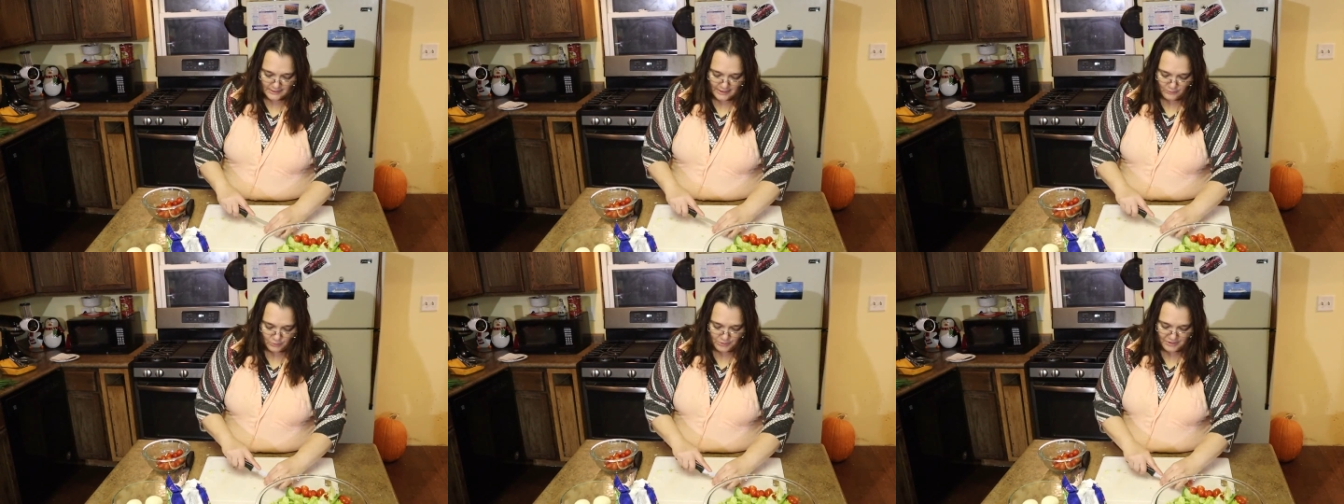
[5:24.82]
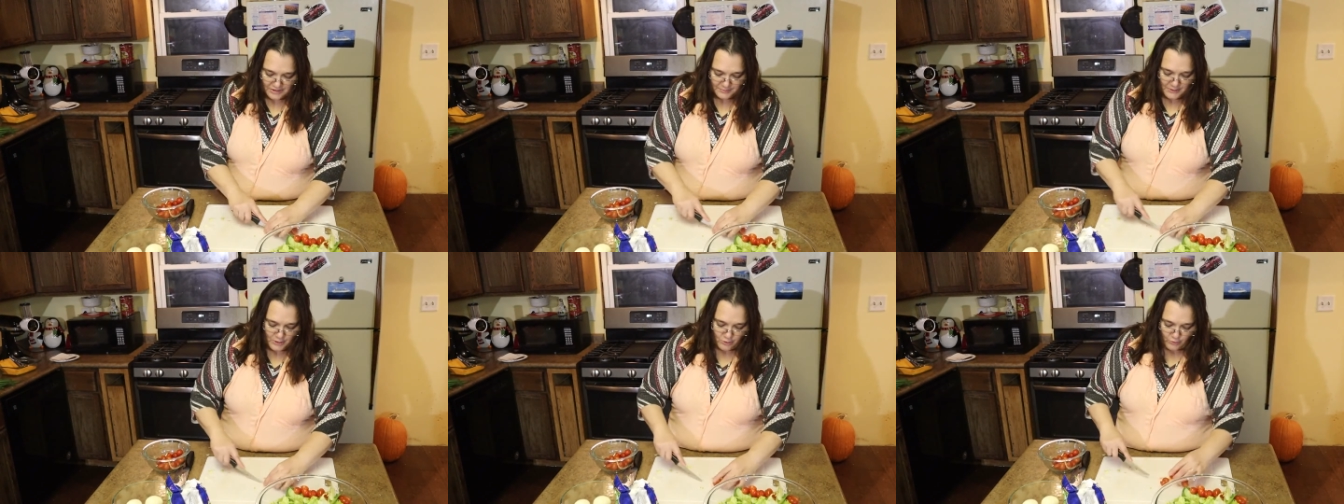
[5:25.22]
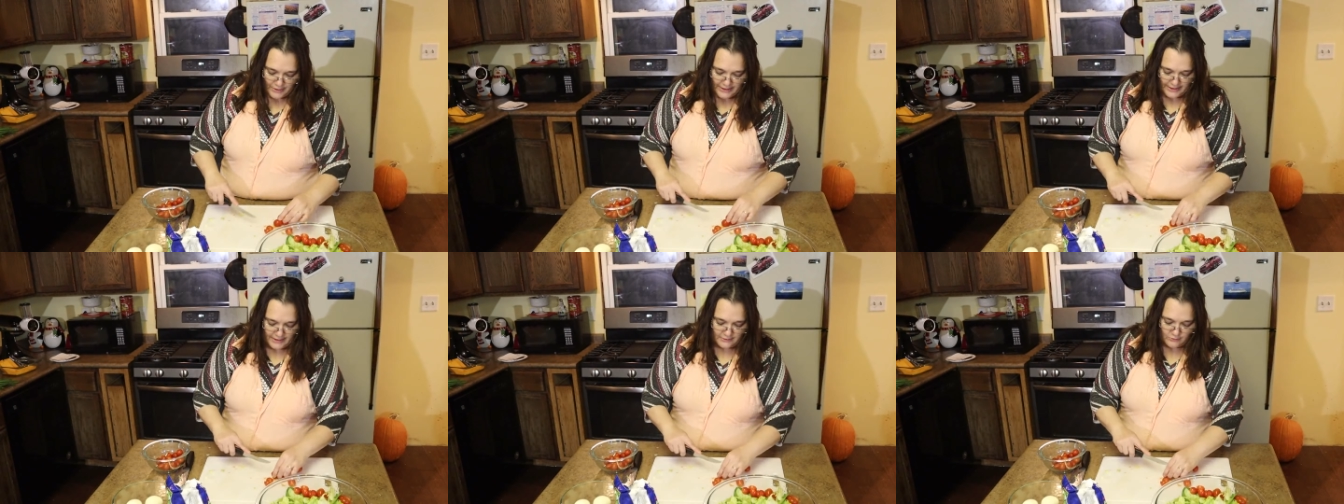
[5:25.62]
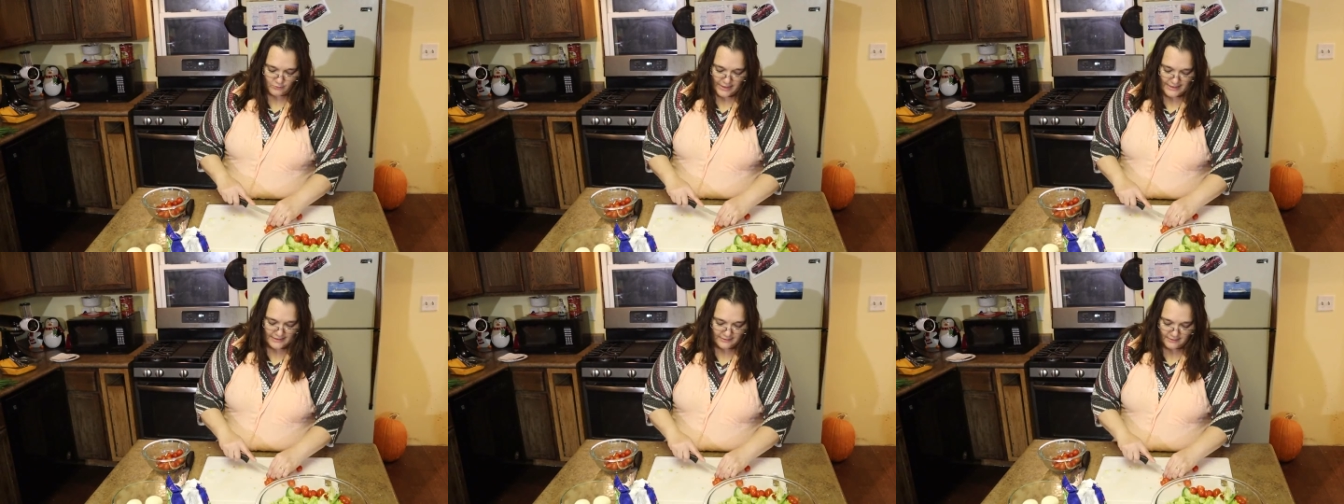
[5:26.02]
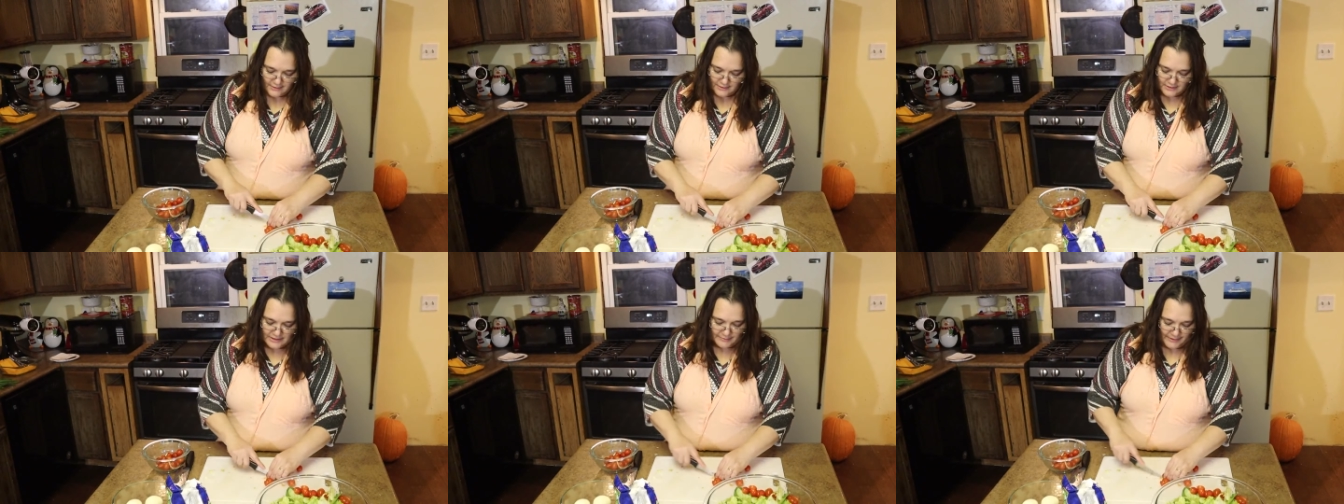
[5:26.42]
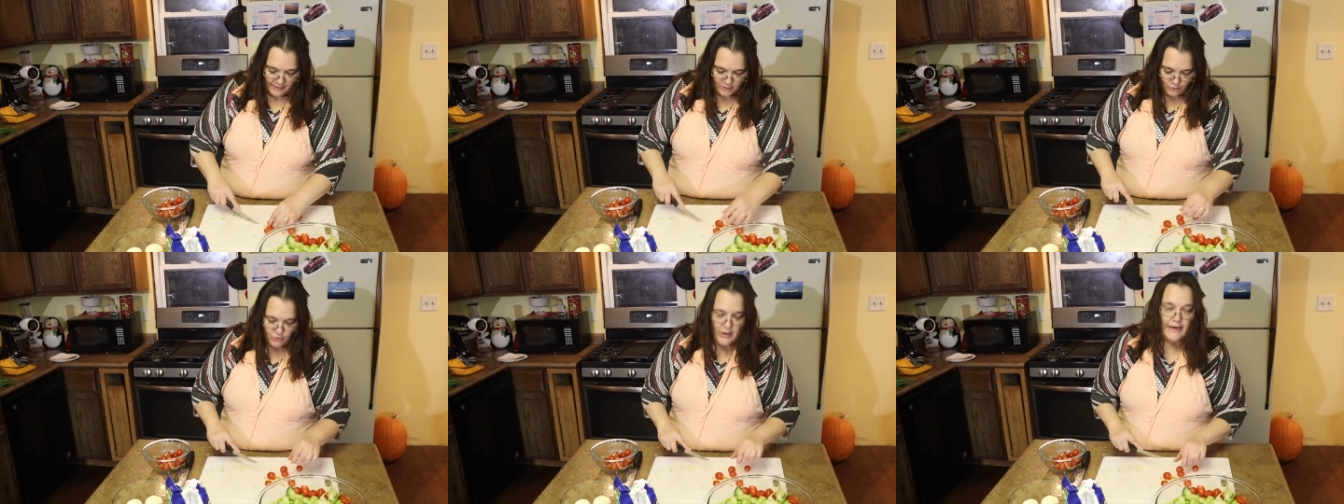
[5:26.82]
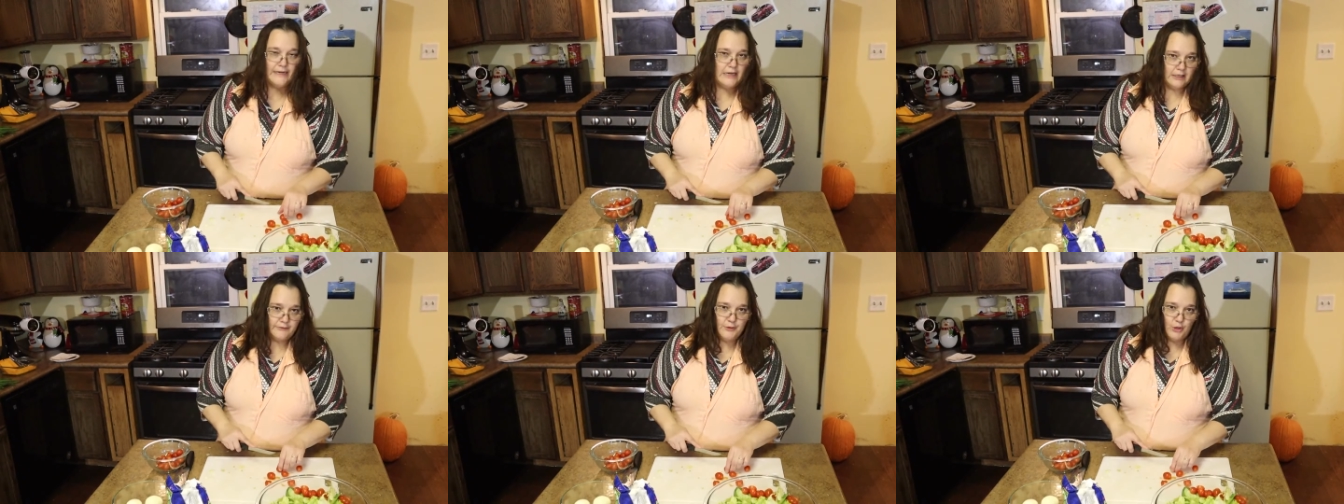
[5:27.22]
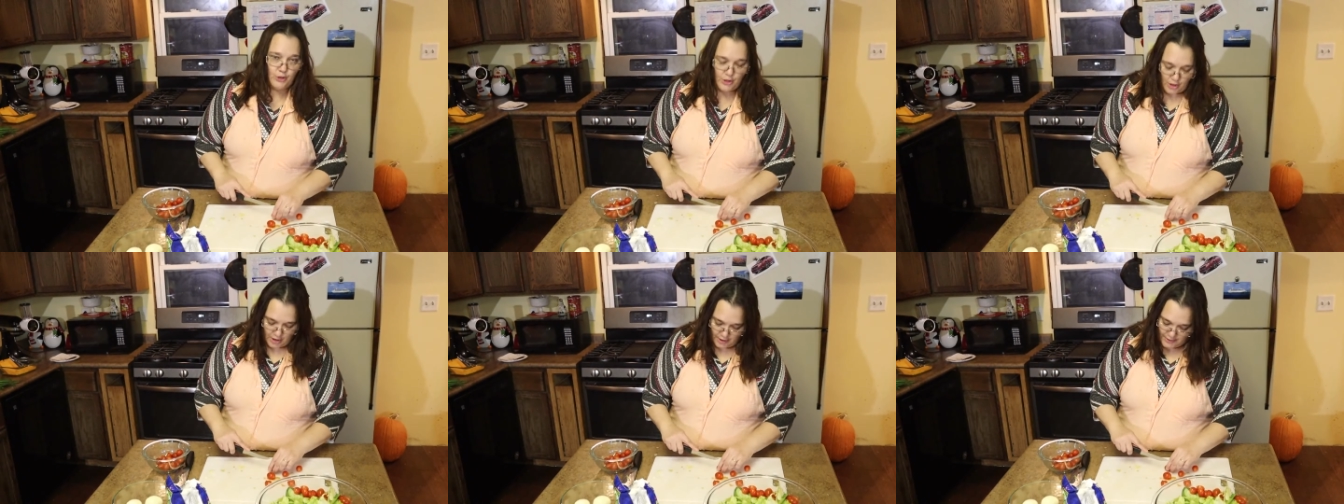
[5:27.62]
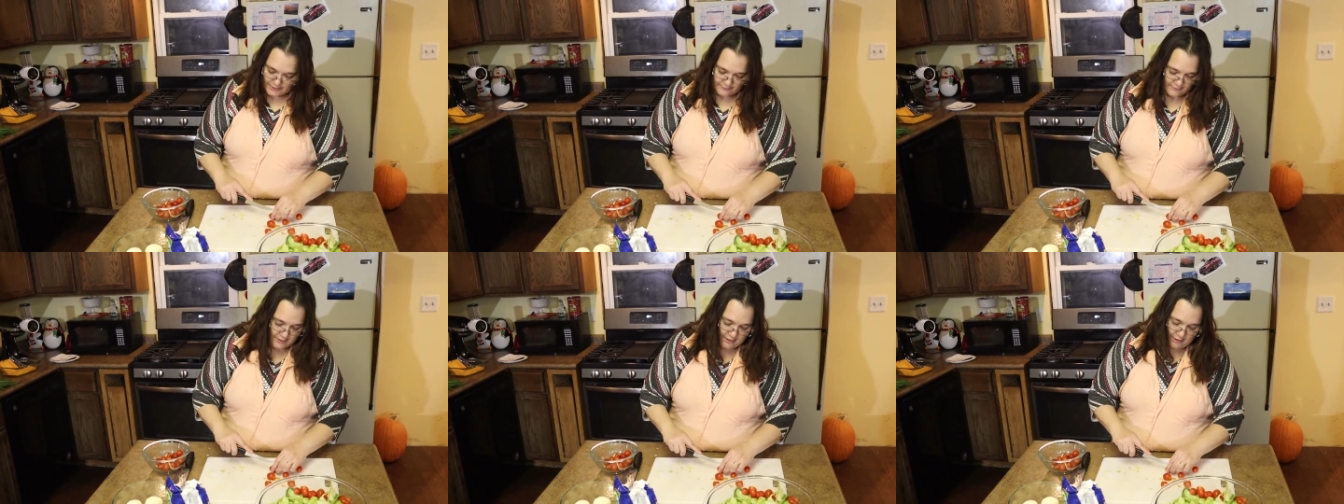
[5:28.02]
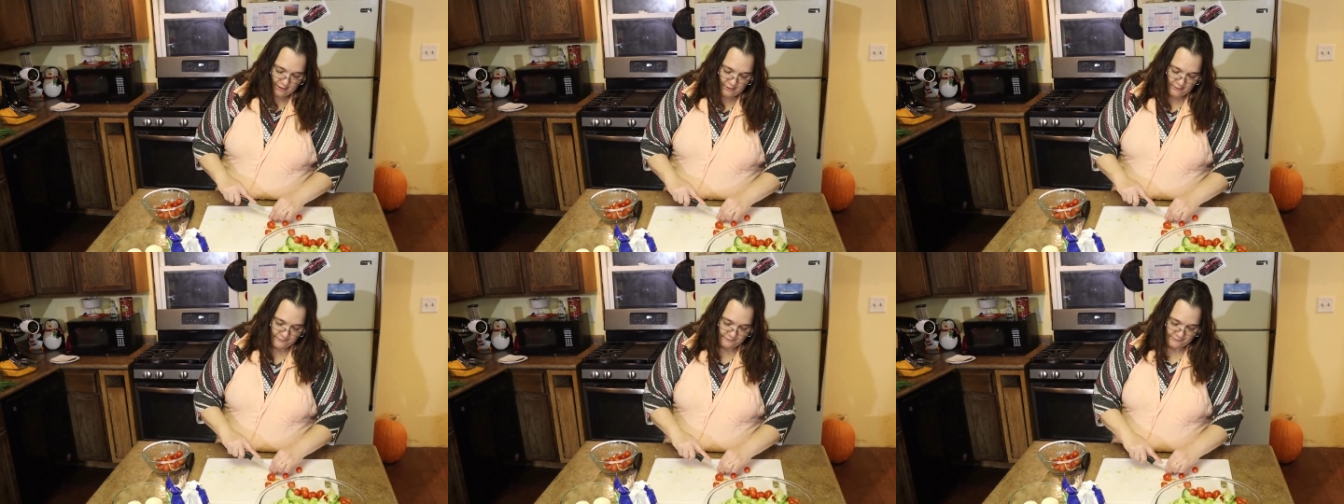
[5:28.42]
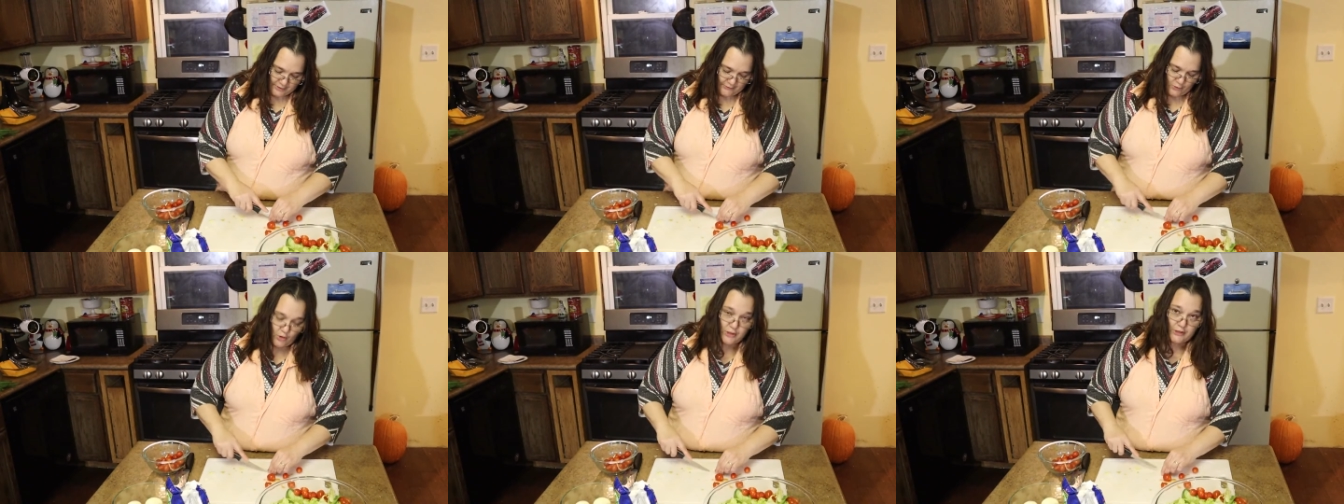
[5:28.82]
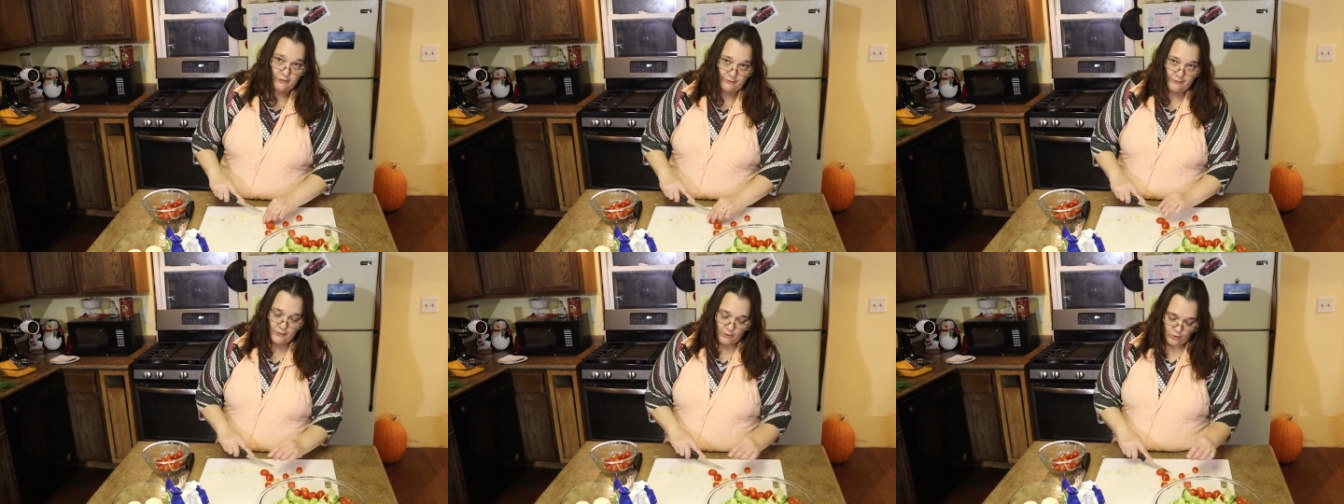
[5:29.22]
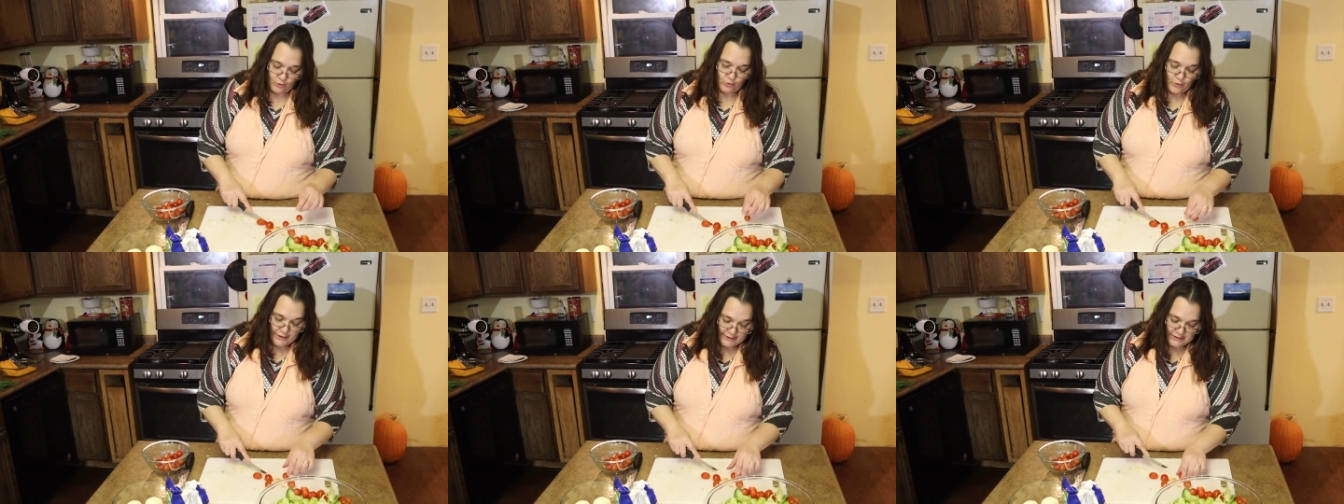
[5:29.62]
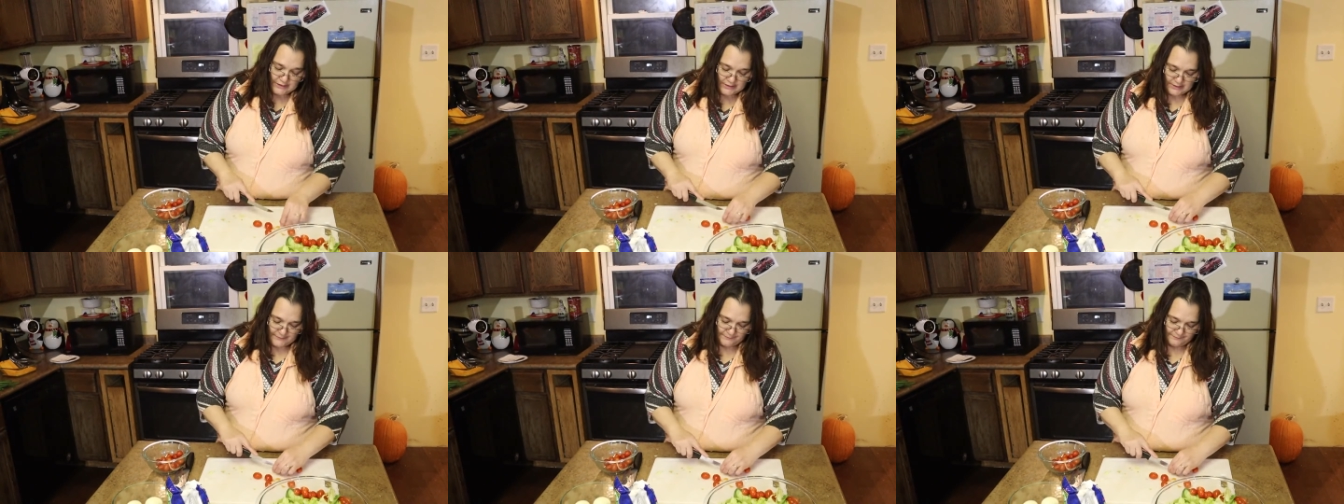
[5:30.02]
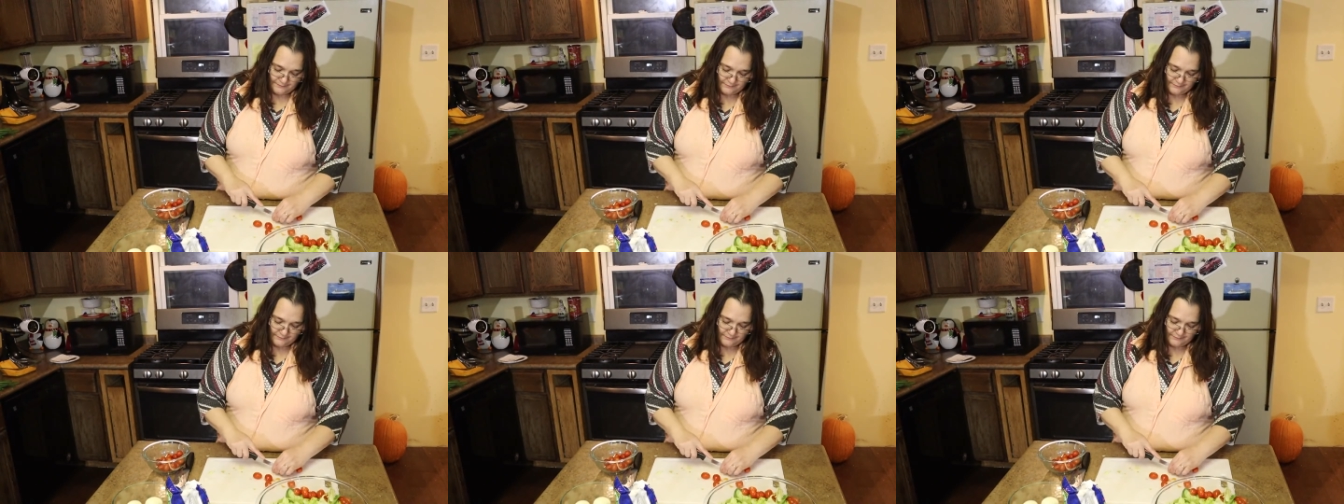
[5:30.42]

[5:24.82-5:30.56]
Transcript: And wouldn't this be great, right? Tomatoes right out of your garden. Oh, of course, rinsed.